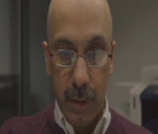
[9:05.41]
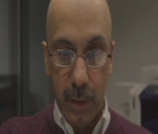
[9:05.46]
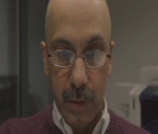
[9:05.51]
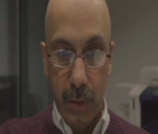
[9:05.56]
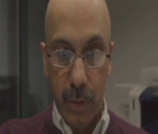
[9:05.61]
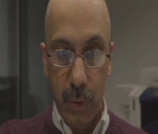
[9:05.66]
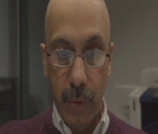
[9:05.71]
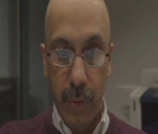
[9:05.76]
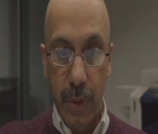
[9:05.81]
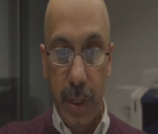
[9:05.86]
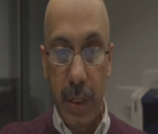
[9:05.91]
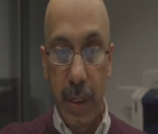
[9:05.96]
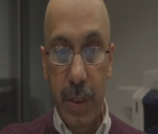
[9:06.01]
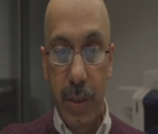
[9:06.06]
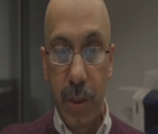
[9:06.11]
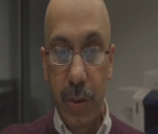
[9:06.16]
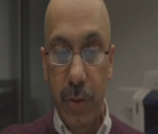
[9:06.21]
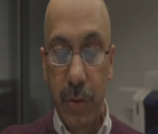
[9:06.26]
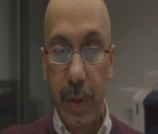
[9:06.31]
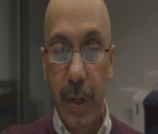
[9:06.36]
So
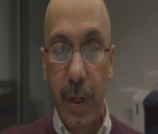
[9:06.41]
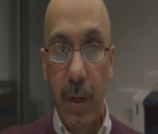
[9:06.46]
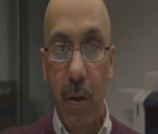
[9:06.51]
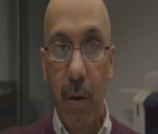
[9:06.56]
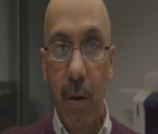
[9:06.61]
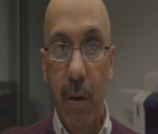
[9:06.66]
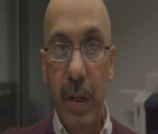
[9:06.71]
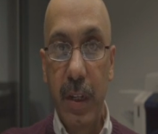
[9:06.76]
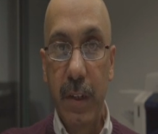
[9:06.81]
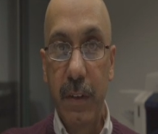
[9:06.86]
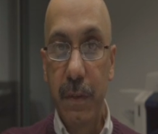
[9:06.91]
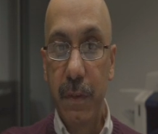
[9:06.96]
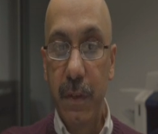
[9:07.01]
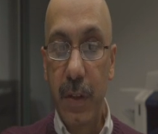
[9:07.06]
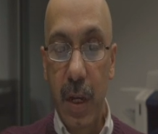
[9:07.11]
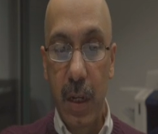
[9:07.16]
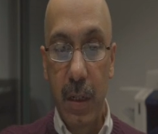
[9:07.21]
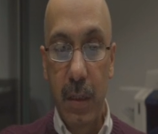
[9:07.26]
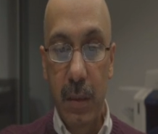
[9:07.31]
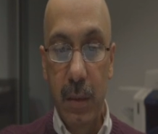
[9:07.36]
religious record, if
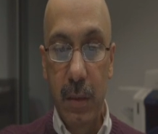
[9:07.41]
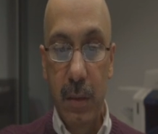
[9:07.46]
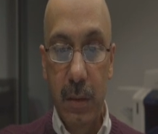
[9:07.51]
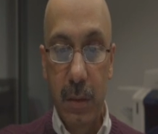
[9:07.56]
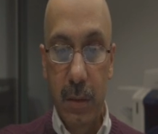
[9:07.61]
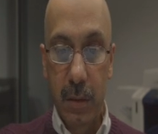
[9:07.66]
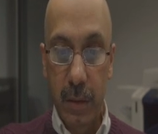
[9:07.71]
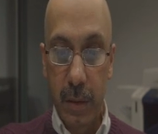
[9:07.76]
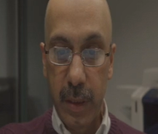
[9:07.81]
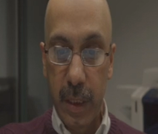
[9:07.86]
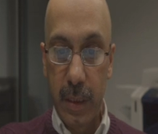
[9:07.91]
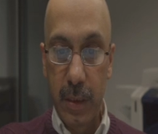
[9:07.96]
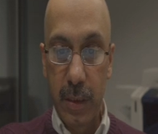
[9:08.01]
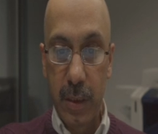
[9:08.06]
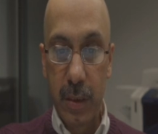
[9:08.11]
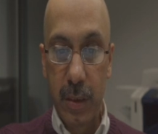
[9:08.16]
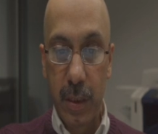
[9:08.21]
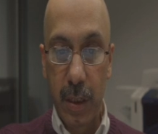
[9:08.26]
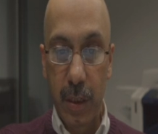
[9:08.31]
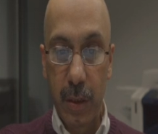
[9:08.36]
none, then
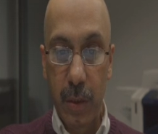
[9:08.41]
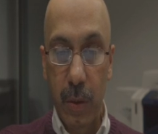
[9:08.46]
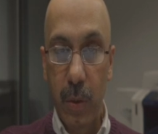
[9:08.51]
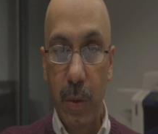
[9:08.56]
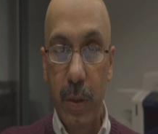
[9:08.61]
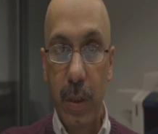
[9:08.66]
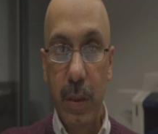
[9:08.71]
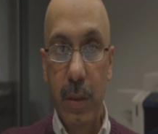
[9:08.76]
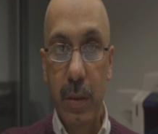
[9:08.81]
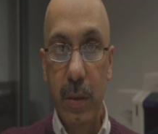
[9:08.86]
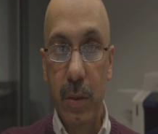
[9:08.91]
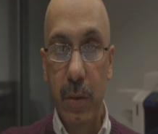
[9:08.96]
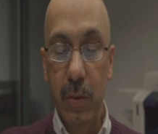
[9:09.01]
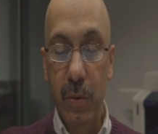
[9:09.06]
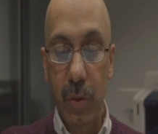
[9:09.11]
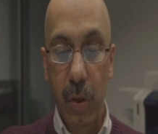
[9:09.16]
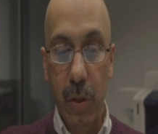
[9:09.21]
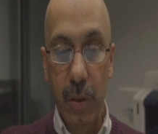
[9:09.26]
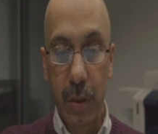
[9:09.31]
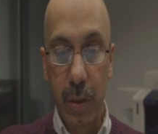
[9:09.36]
just ignore it. Do
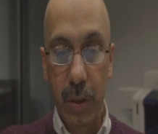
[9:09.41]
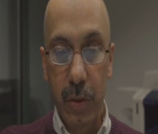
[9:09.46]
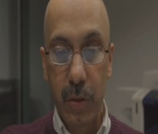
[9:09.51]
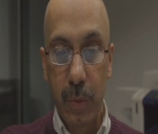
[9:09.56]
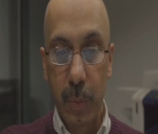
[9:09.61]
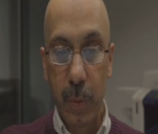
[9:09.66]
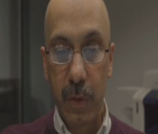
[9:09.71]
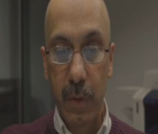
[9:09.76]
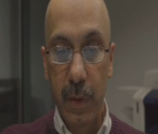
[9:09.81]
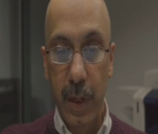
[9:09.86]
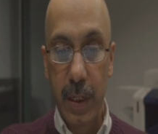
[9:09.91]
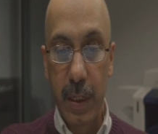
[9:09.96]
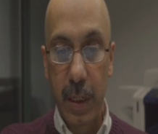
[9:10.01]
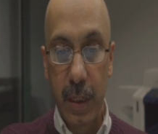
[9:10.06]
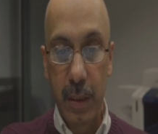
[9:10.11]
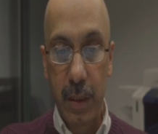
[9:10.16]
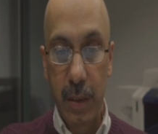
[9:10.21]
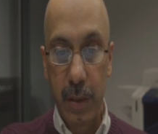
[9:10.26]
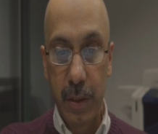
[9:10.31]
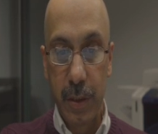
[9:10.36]
not need to provide
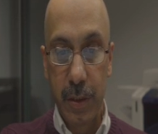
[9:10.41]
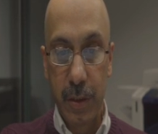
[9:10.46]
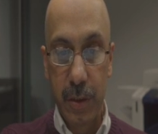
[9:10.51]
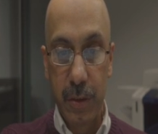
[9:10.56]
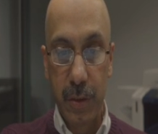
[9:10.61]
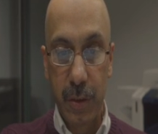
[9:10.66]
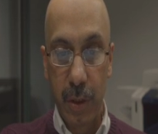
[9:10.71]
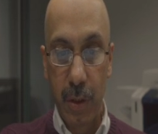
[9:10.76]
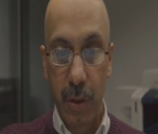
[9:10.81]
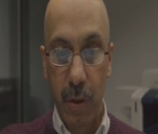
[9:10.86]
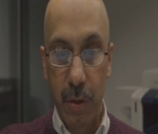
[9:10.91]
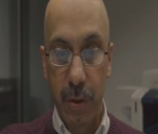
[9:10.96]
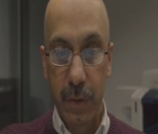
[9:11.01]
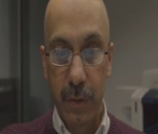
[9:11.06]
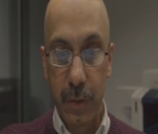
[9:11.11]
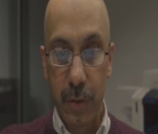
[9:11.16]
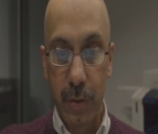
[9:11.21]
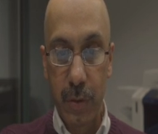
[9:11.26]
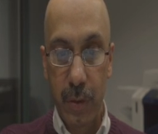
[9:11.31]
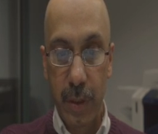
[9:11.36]
any religious record
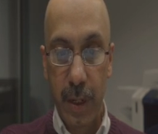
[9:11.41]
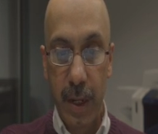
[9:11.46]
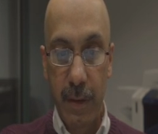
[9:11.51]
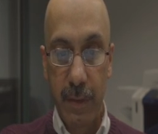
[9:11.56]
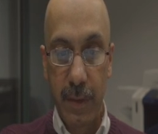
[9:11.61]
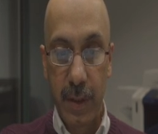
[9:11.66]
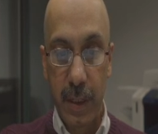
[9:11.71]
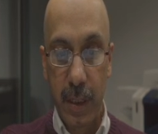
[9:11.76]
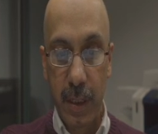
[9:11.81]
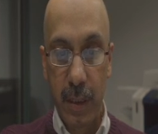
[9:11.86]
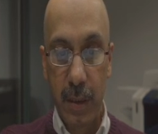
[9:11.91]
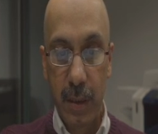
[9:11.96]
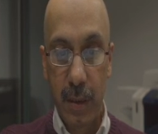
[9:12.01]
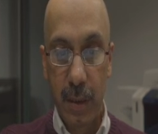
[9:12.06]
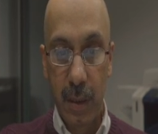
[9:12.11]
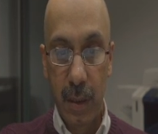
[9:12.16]
if you don't have any.